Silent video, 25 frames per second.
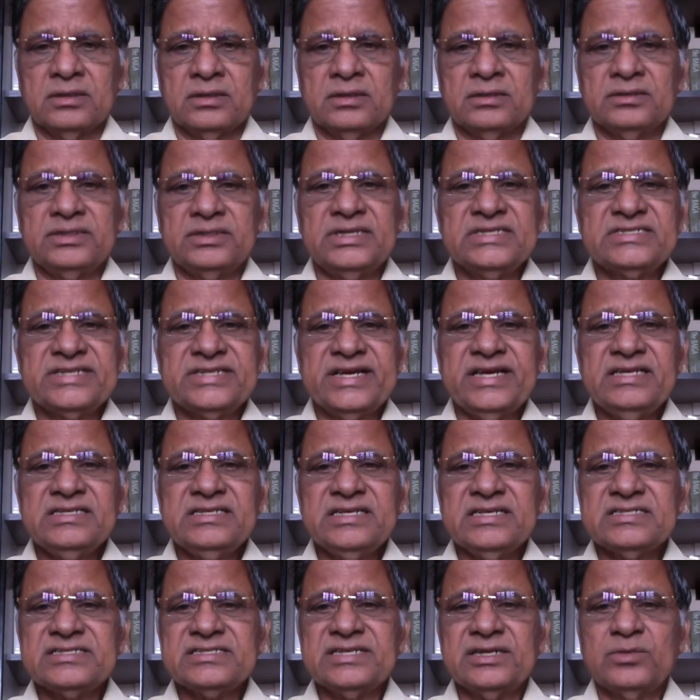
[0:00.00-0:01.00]
The
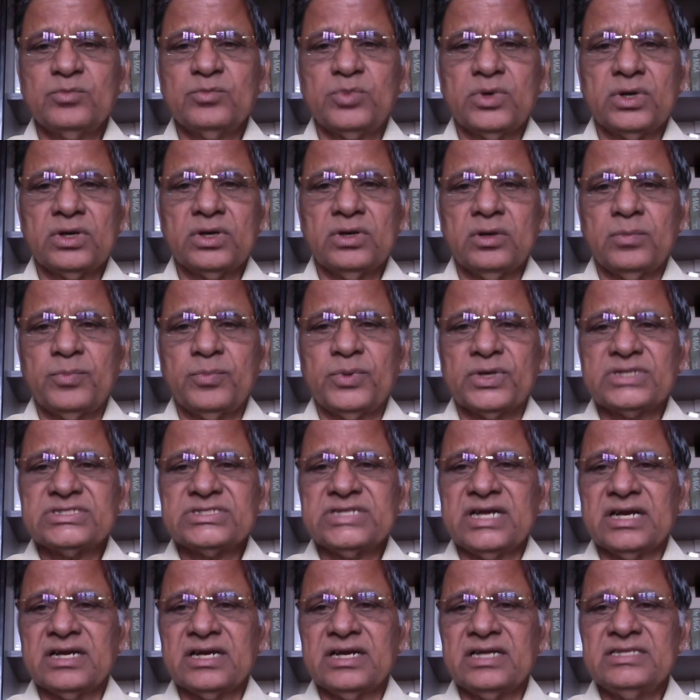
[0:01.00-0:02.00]
changes in Bondo
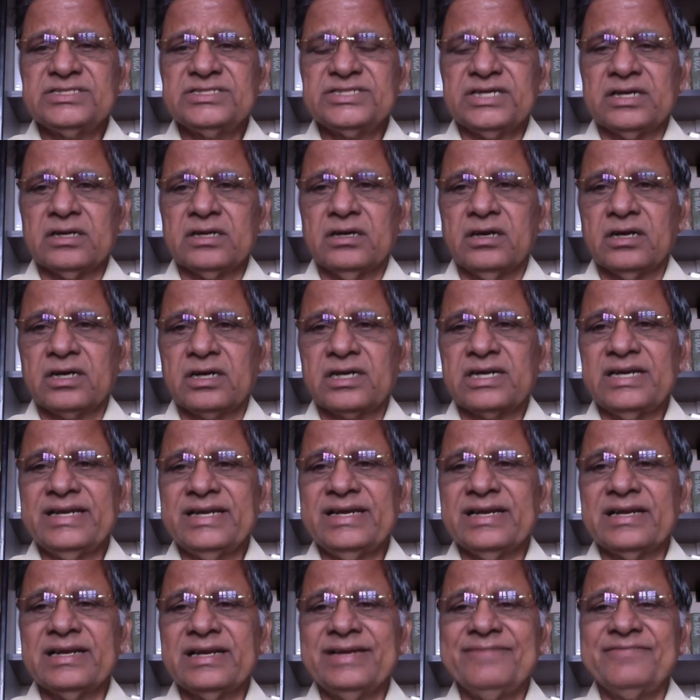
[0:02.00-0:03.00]
Porja culture are
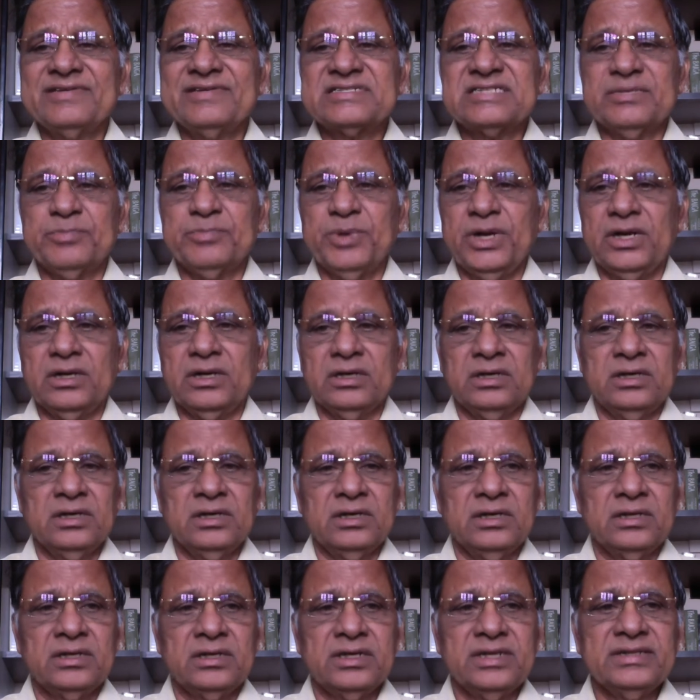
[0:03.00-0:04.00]
clearly visible
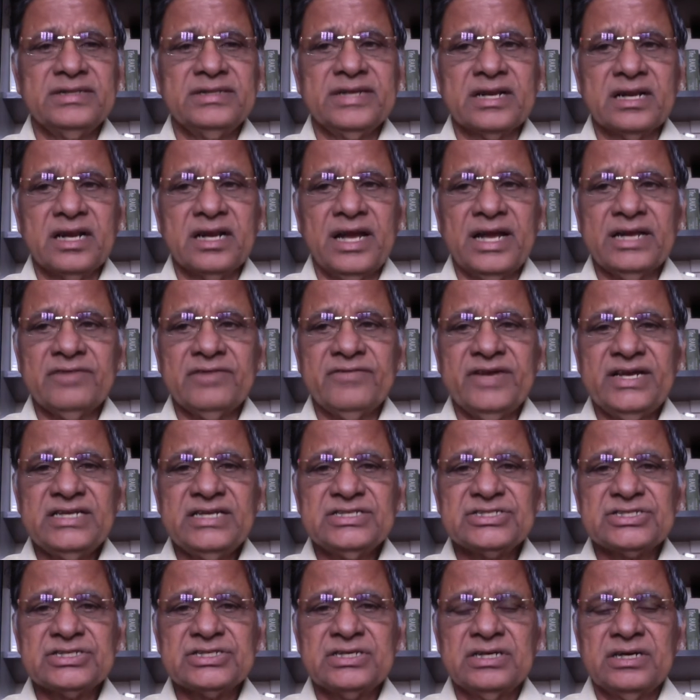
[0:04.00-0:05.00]
in their
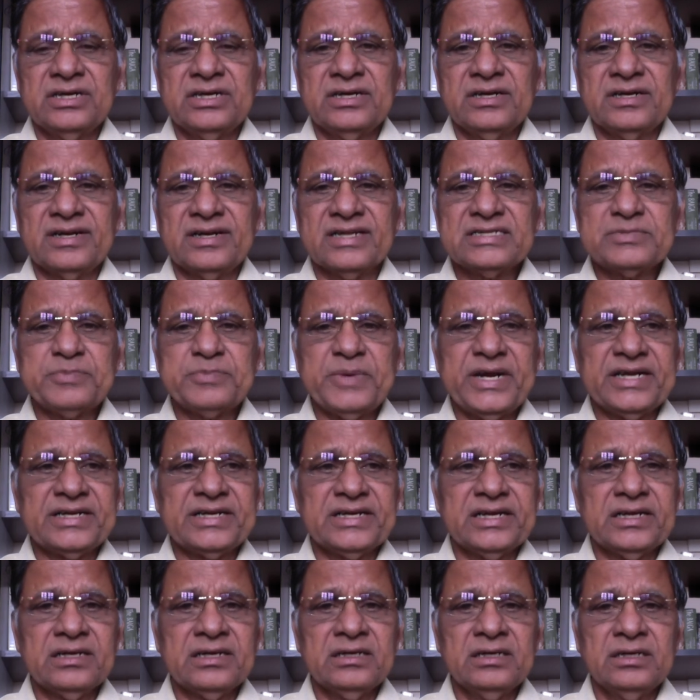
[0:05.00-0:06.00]
language, dress
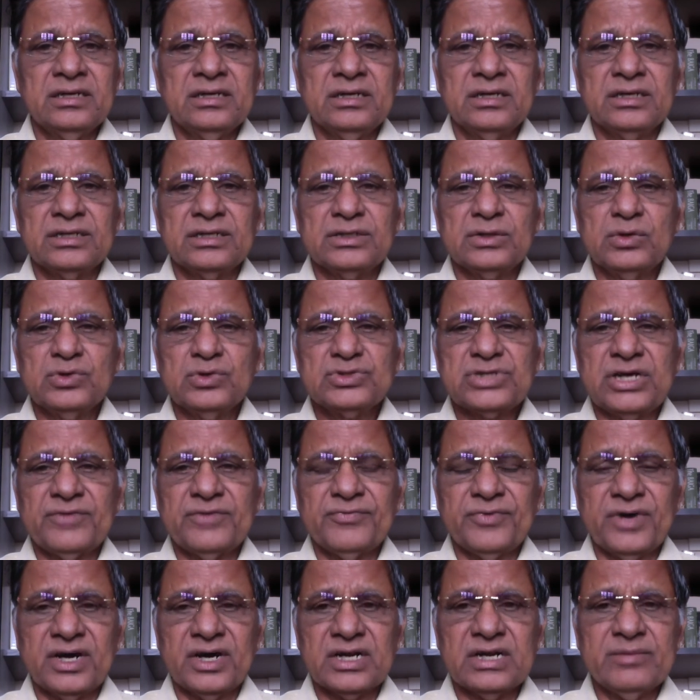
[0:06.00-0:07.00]
pattern, use of
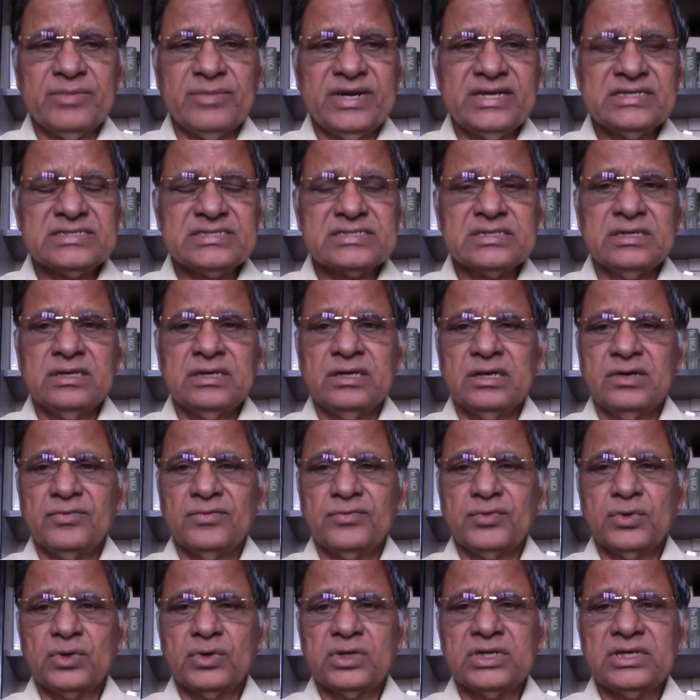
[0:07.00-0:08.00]
ornaments,
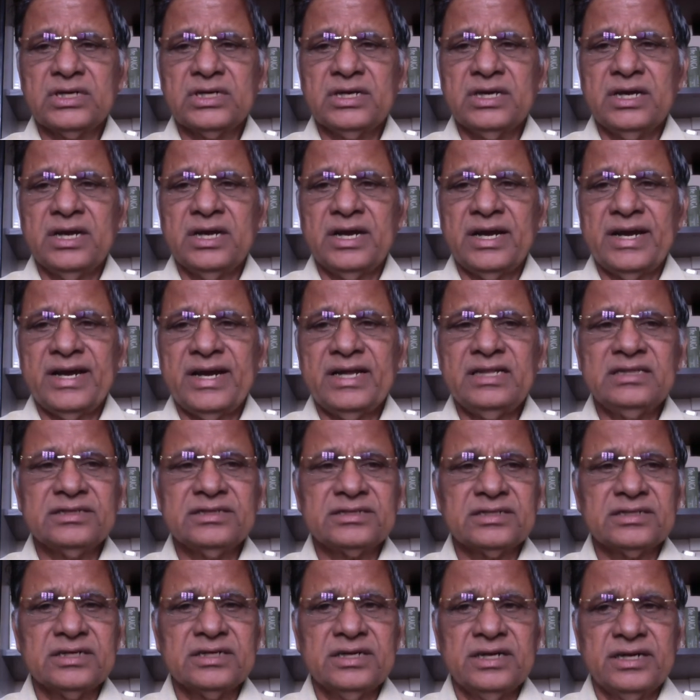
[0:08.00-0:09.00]
food,
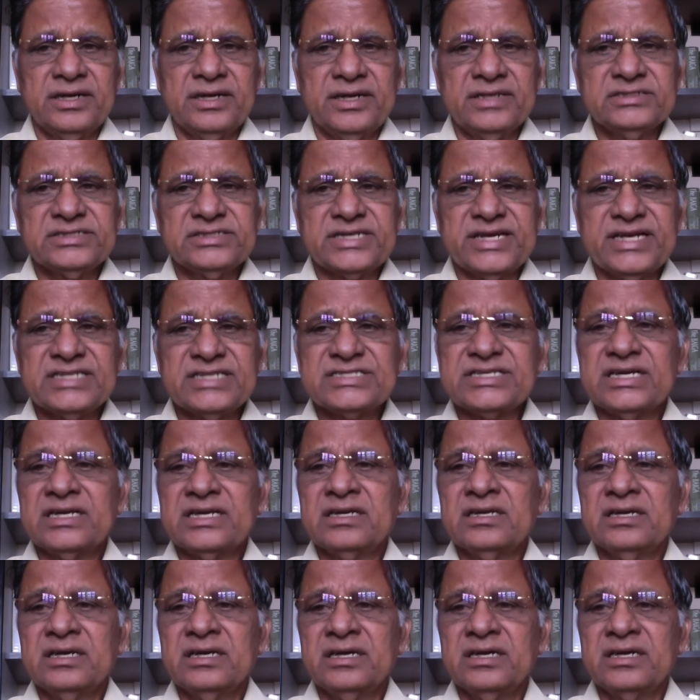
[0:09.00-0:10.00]
health,
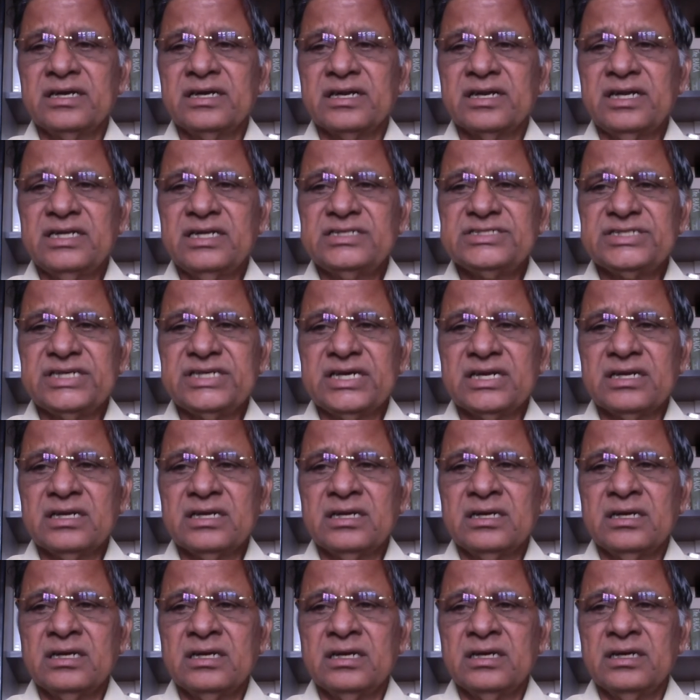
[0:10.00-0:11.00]
education, religion,
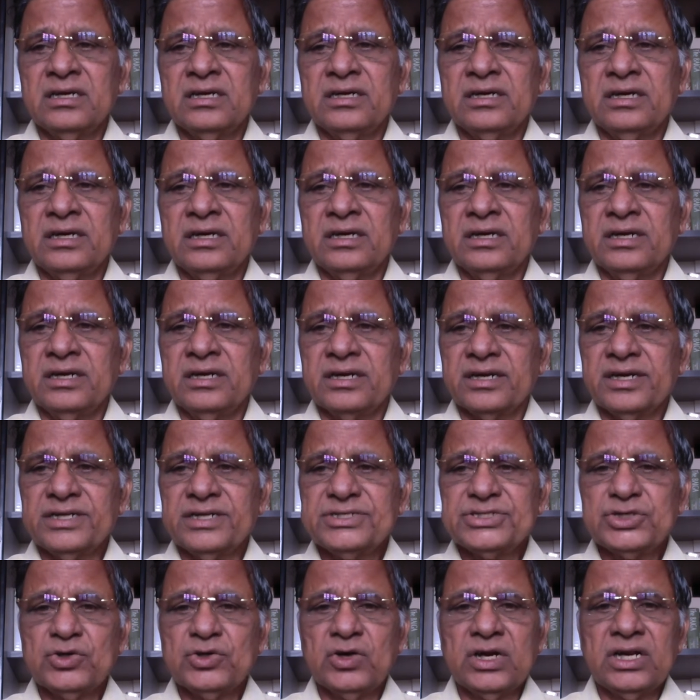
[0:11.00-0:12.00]

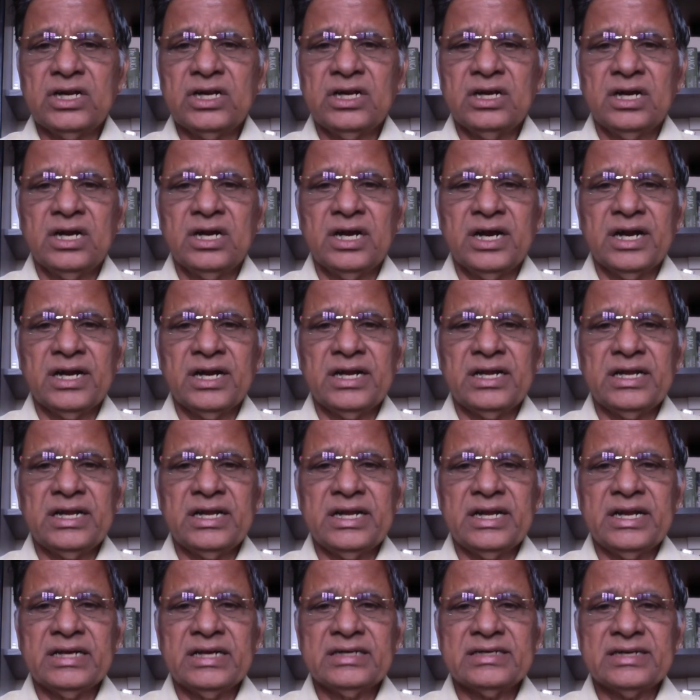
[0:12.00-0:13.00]
ritual and
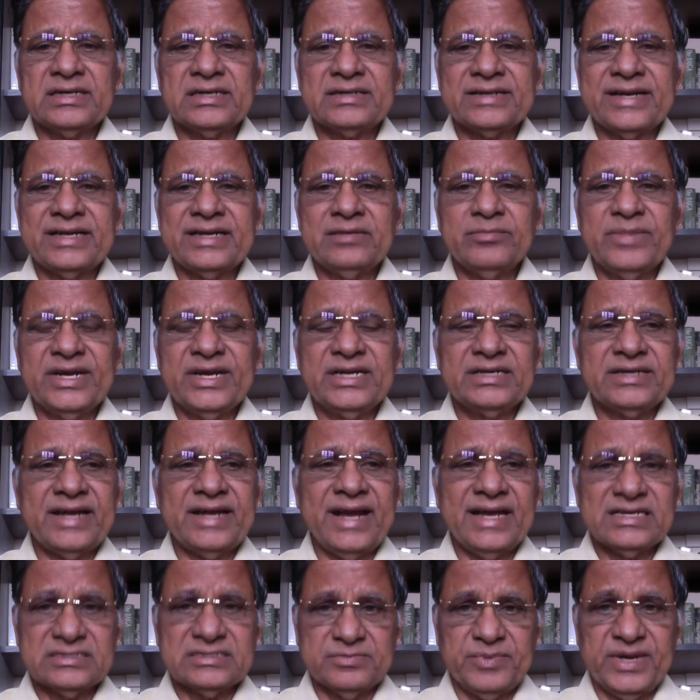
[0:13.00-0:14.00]
entertainment
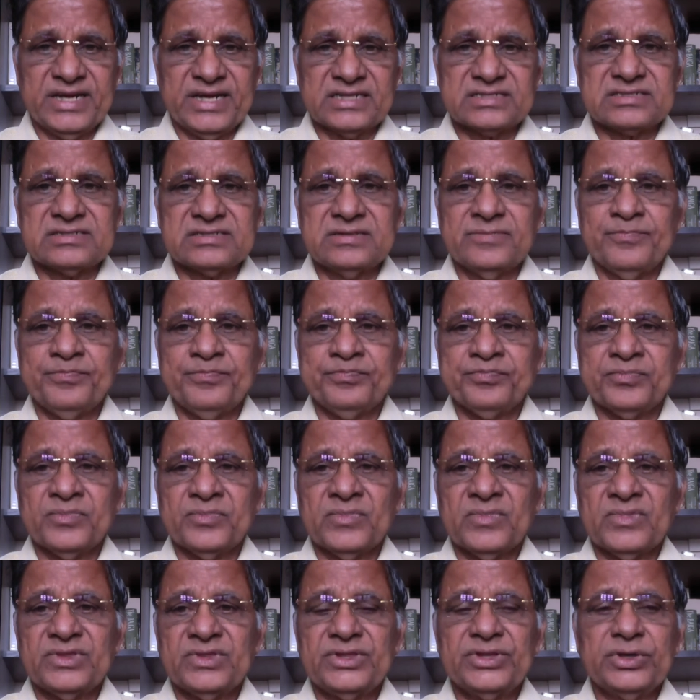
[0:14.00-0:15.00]
aspects.
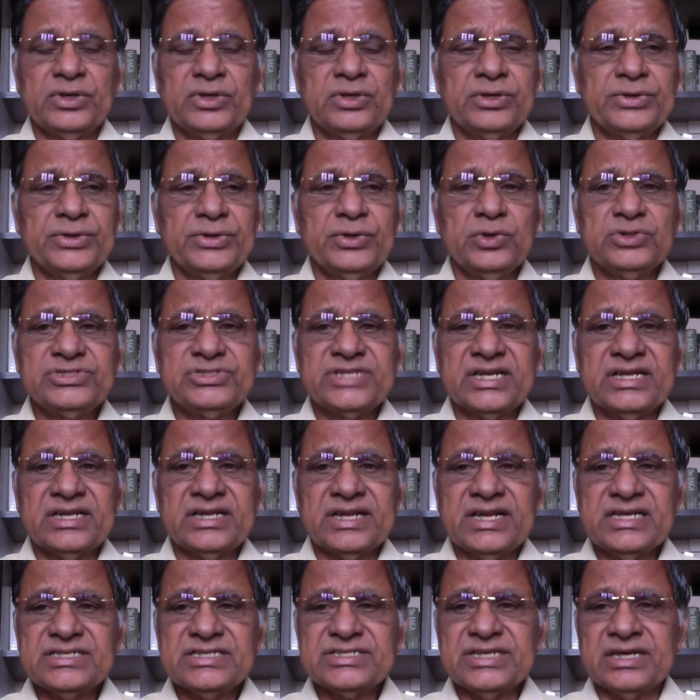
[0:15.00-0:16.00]
The new
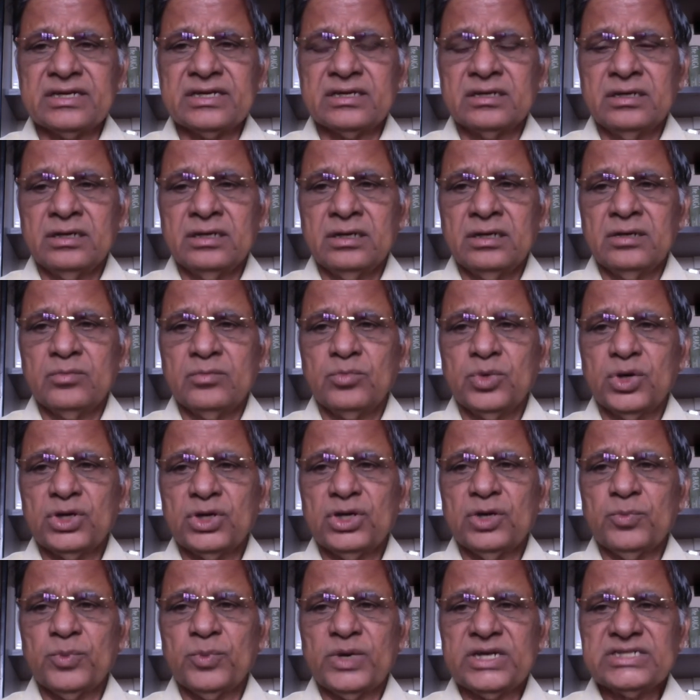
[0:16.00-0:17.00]
generation
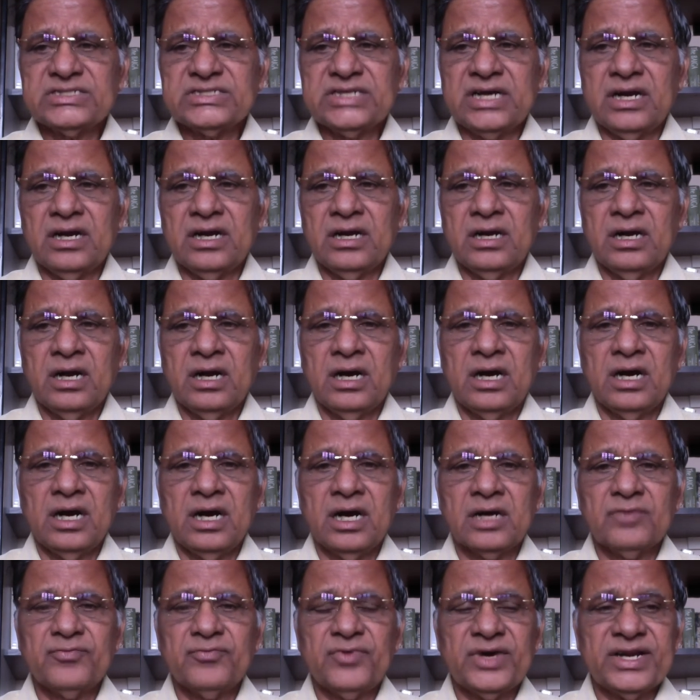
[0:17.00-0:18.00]
Bondo Porja
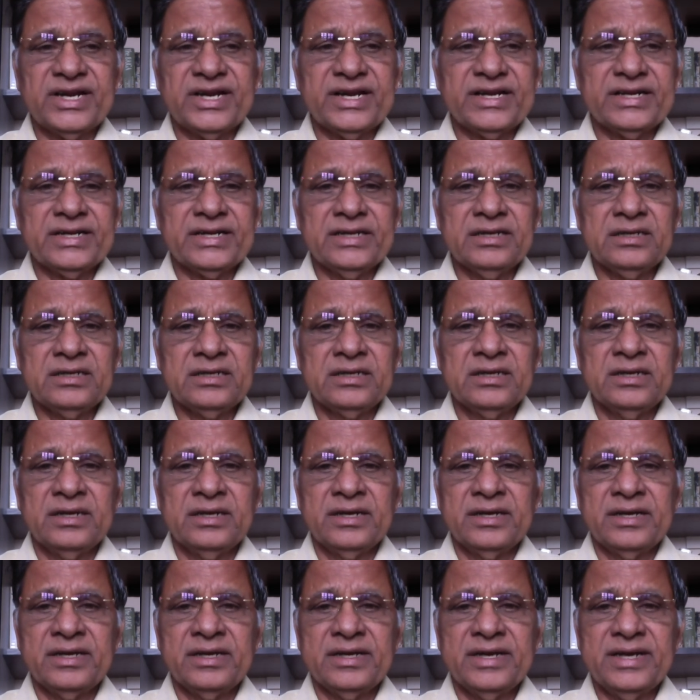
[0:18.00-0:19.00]
are forwarding
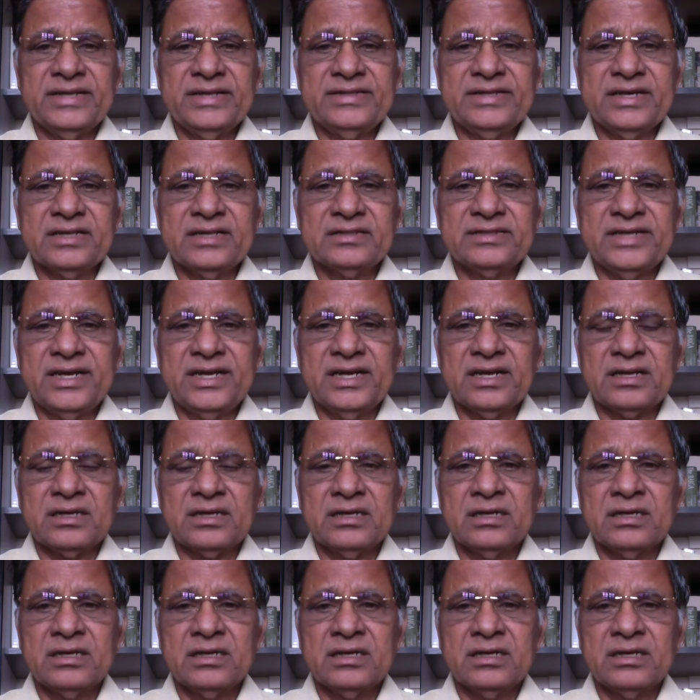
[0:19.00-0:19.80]
either their